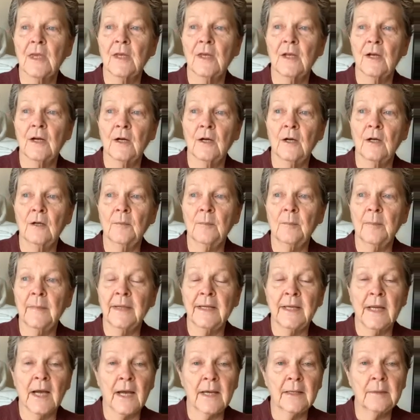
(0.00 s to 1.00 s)

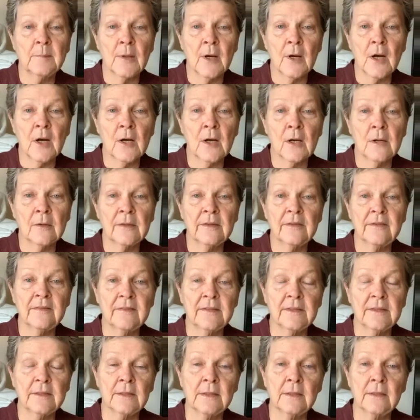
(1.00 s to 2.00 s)
Myanmar is
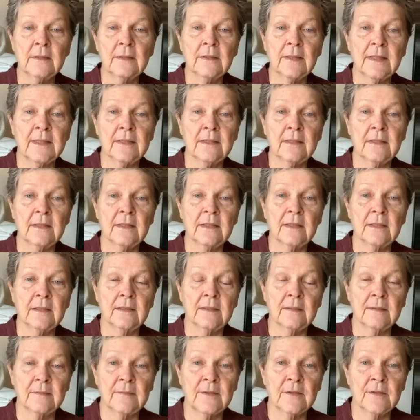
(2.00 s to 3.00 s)
still, and
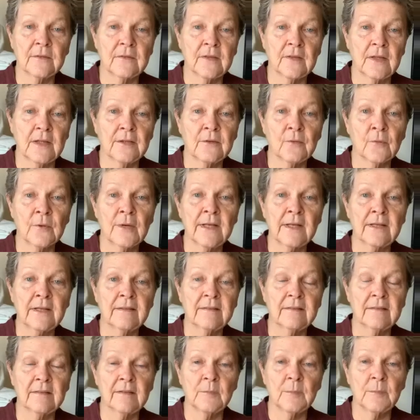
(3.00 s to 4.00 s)
there's
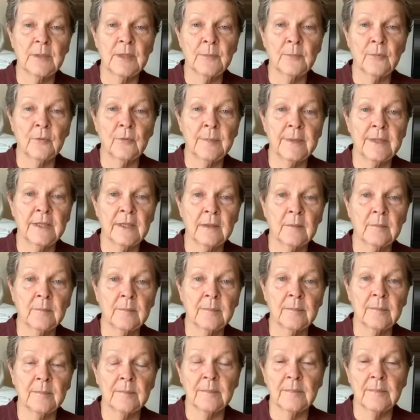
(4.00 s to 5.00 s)
unrest and people being
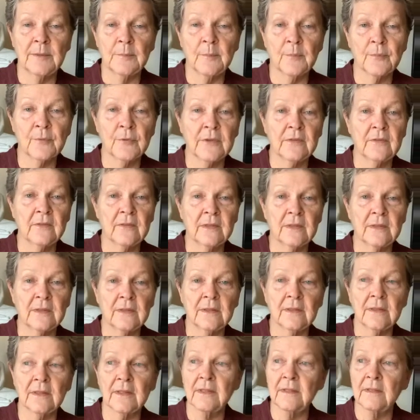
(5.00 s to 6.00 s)
imprisoned
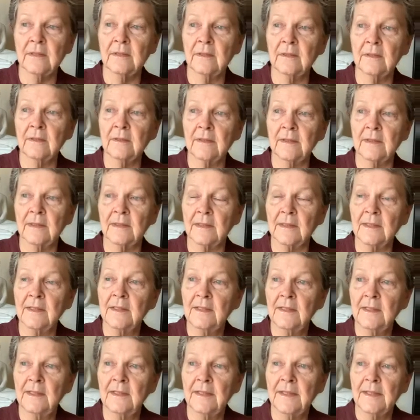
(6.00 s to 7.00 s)
and killed, and
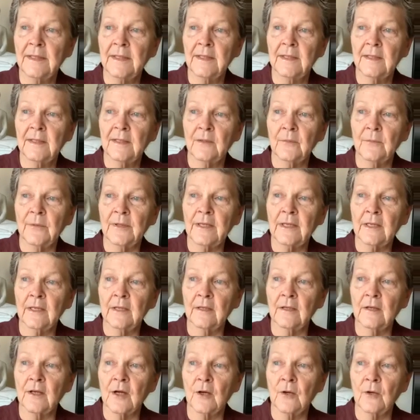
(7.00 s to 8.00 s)
we
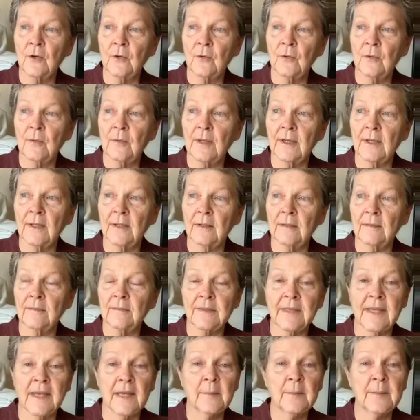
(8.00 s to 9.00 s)
can go
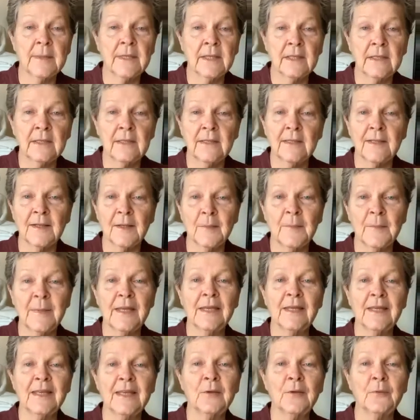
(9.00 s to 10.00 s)
Yemen. I
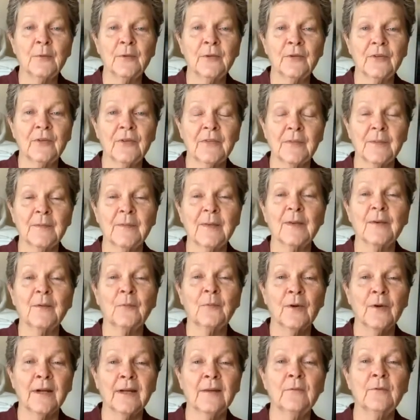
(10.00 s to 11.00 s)
mean, it was
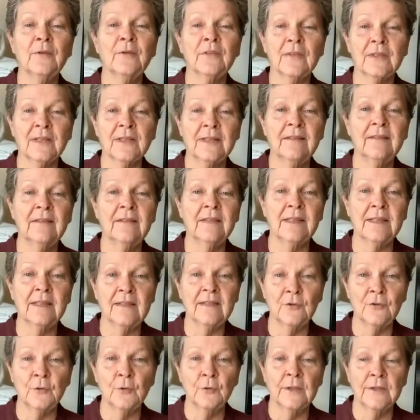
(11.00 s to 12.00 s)
what I was listening
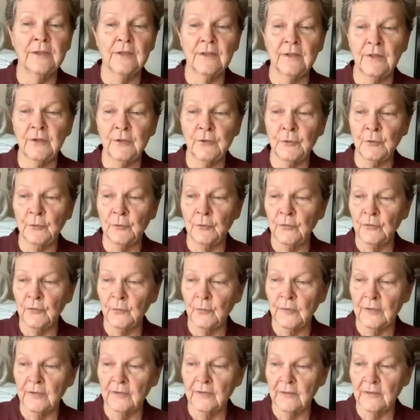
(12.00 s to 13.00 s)
to on the news
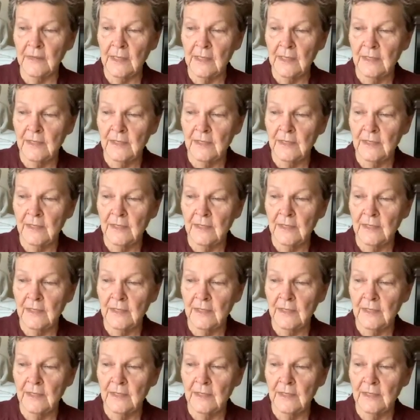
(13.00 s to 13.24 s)
was,